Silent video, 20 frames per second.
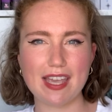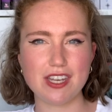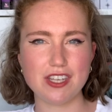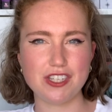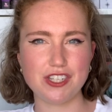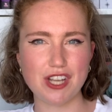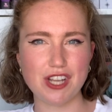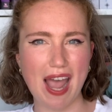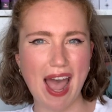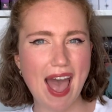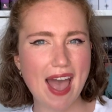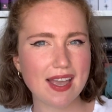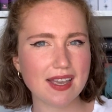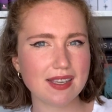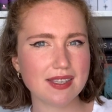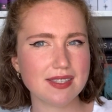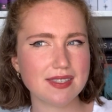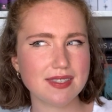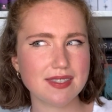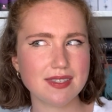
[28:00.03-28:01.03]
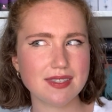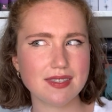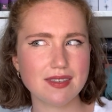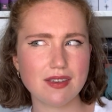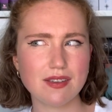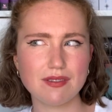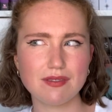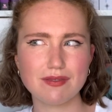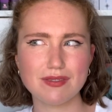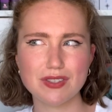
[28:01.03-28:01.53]
a Jacks
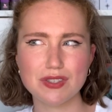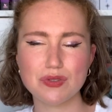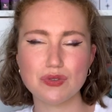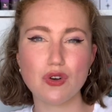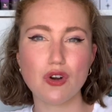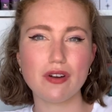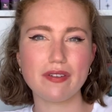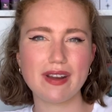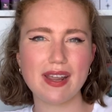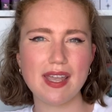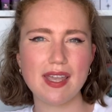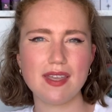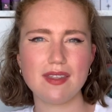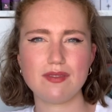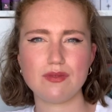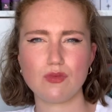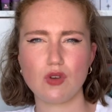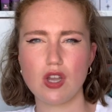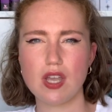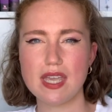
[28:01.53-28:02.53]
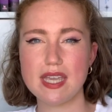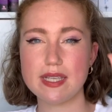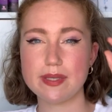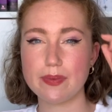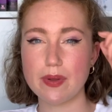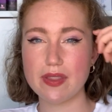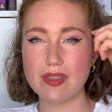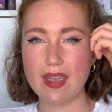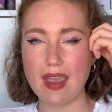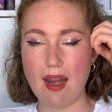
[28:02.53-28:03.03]
story. He's
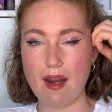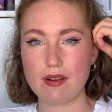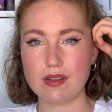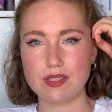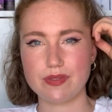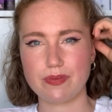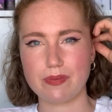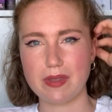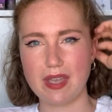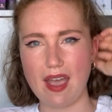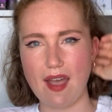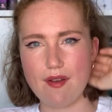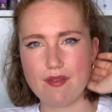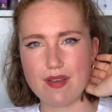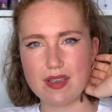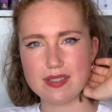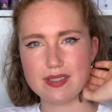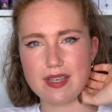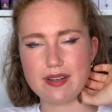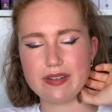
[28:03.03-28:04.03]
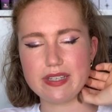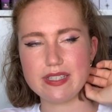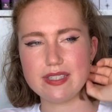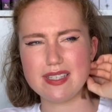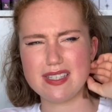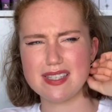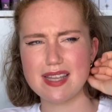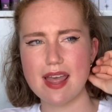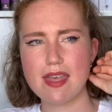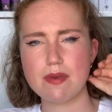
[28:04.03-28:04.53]
one of the characters from the Caraval series.
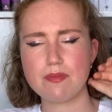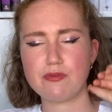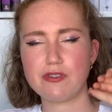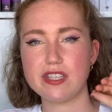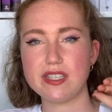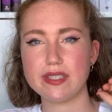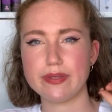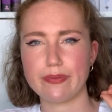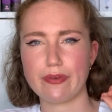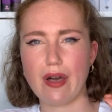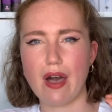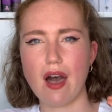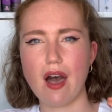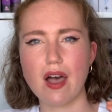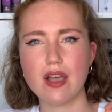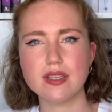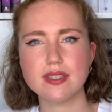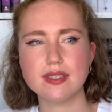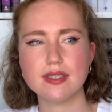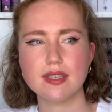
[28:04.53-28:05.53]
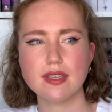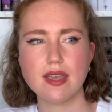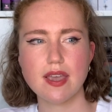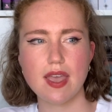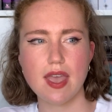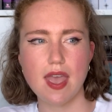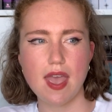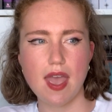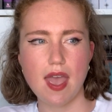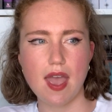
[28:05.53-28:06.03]
He's like the Prince of Hearts.
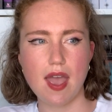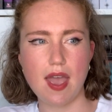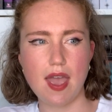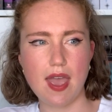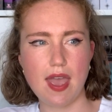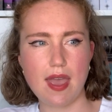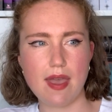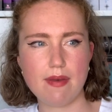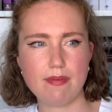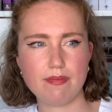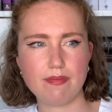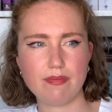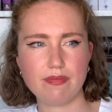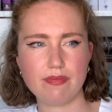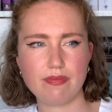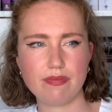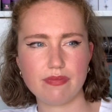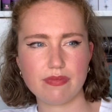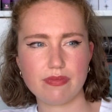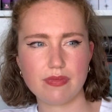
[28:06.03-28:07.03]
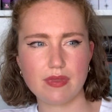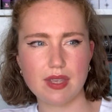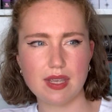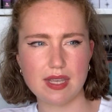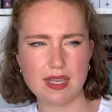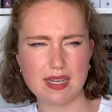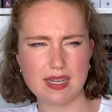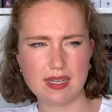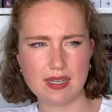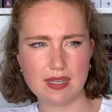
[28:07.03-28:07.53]
Um,
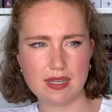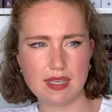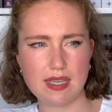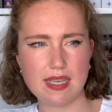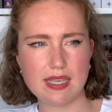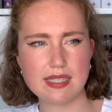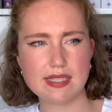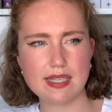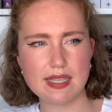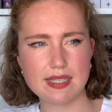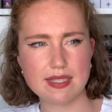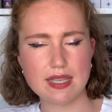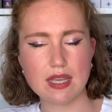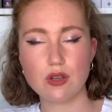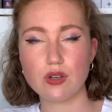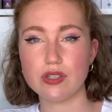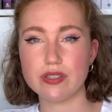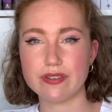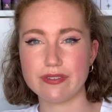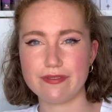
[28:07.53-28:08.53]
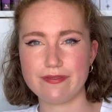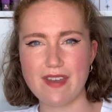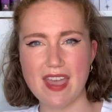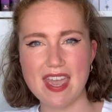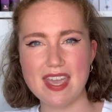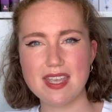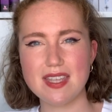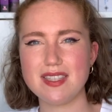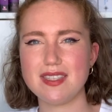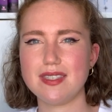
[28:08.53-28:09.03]
and he's this thing called a
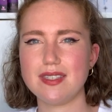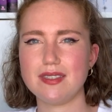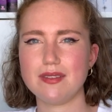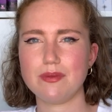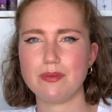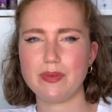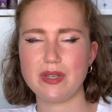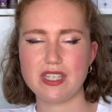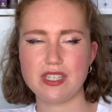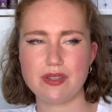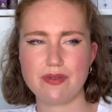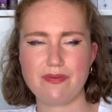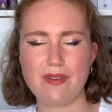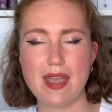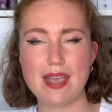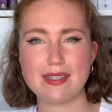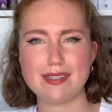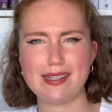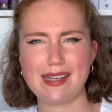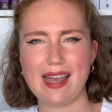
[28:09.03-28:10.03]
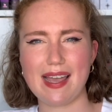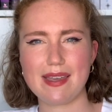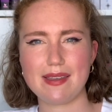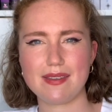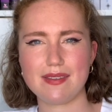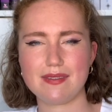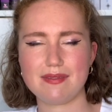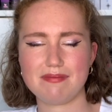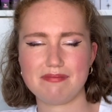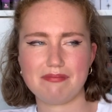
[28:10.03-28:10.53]
fate, which the fates are like,
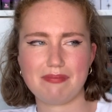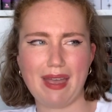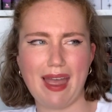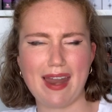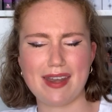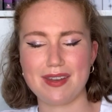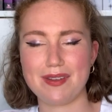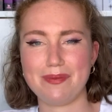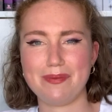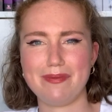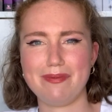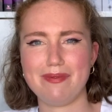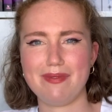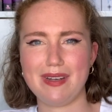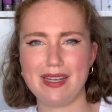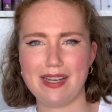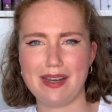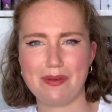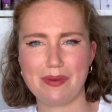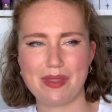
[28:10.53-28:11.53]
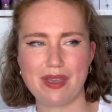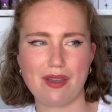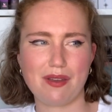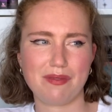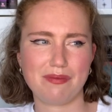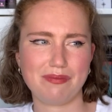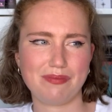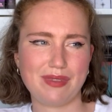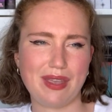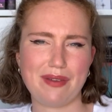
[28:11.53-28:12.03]
I don't really know what they are
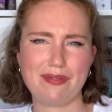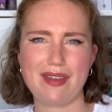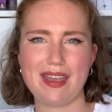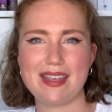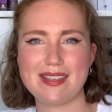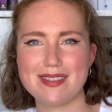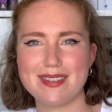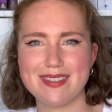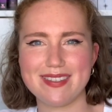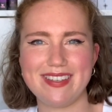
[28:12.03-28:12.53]
their fates.